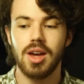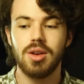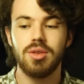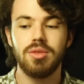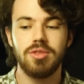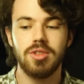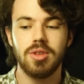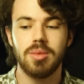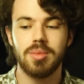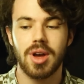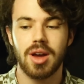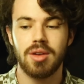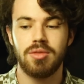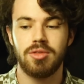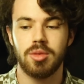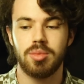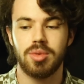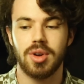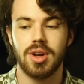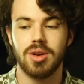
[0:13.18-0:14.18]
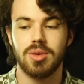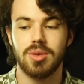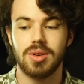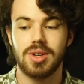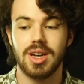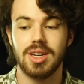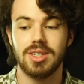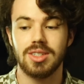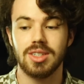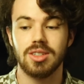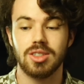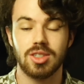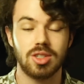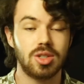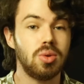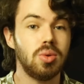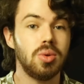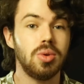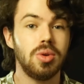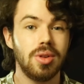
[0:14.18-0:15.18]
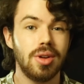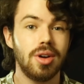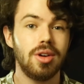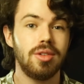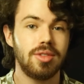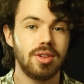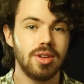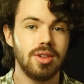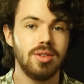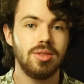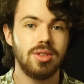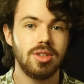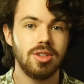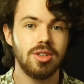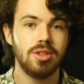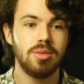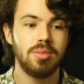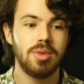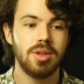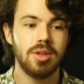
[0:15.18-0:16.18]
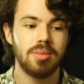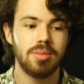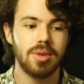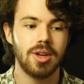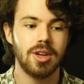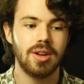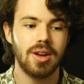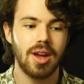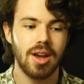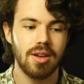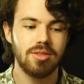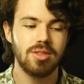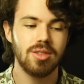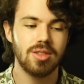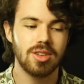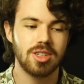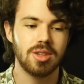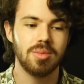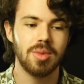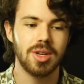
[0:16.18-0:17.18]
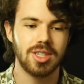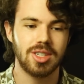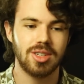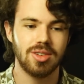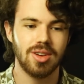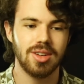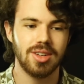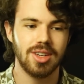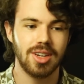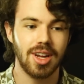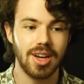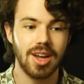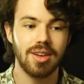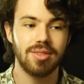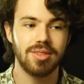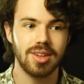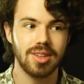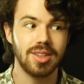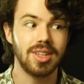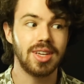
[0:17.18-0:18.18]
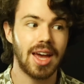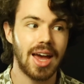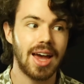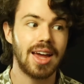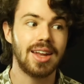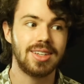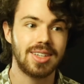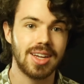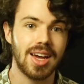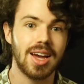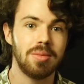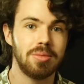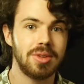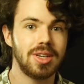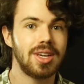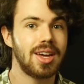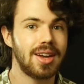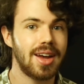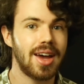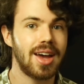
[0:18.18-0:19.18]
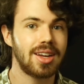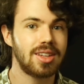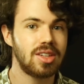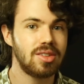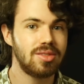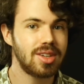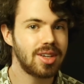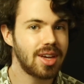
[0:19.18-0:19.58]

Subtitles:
I don't feel bad for prioritizing school over YouTube, but after the semester ended I definitely had time to get active